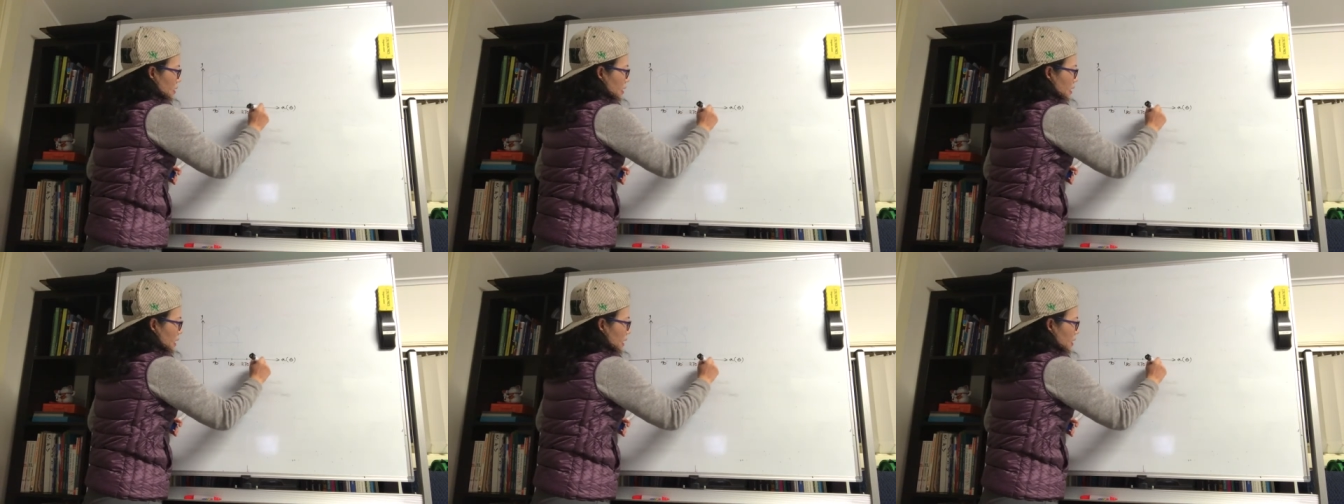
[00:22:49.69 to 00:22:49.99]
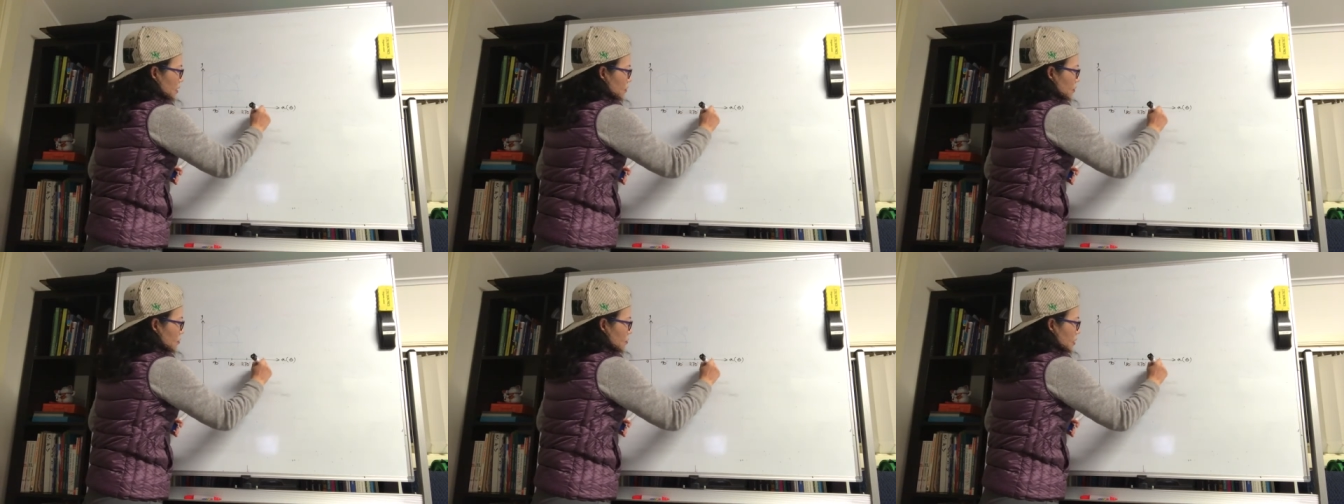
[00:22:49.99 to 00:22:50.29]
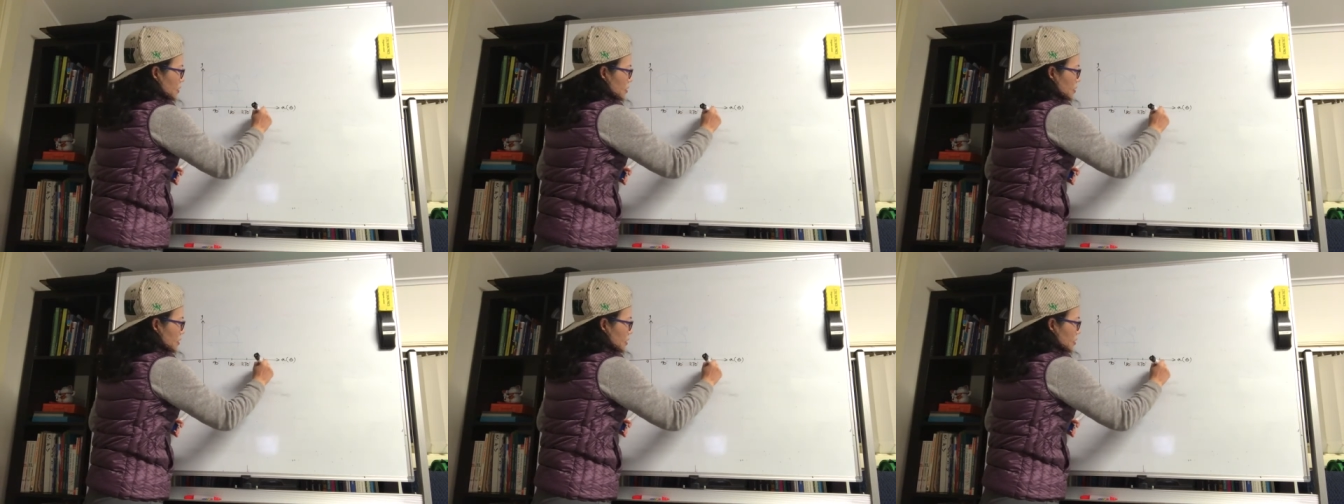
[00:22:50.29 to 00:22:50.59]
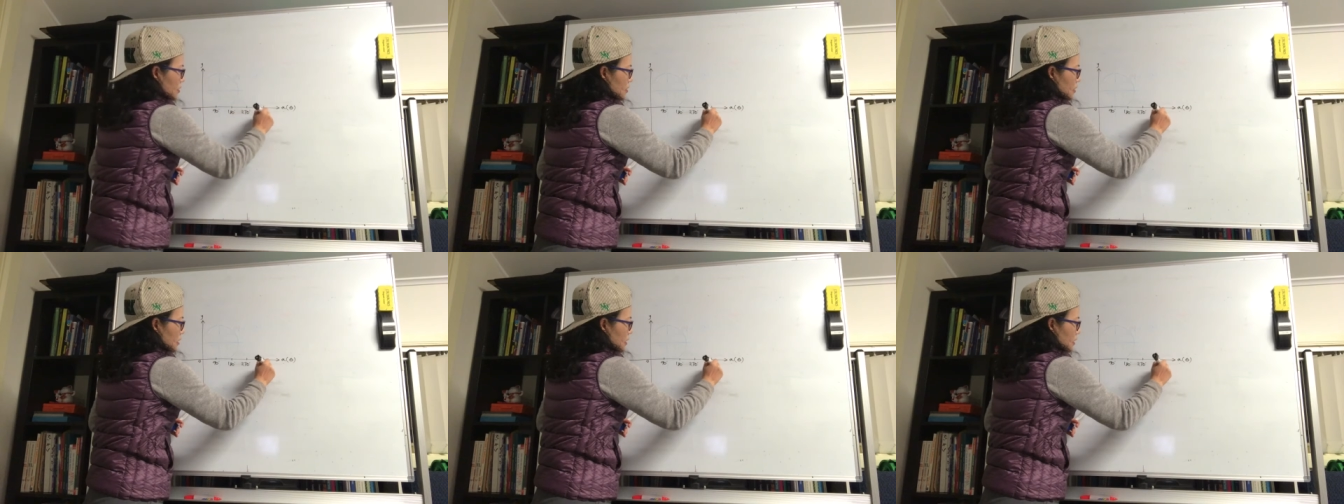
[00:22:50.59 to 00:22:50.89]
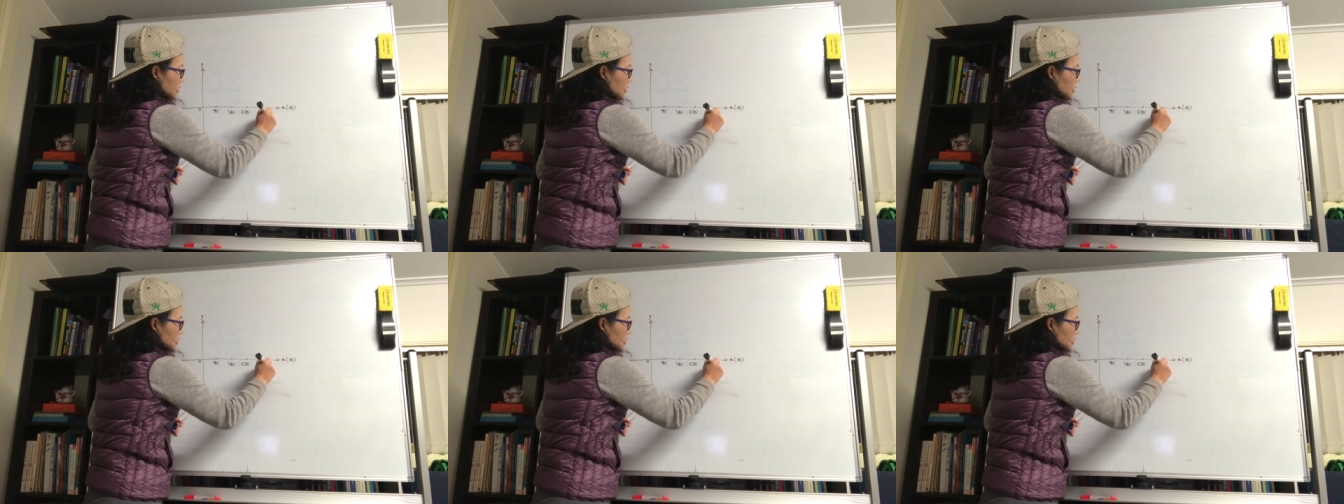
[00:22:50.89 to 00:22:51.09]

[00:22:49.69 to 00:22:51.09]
and 360.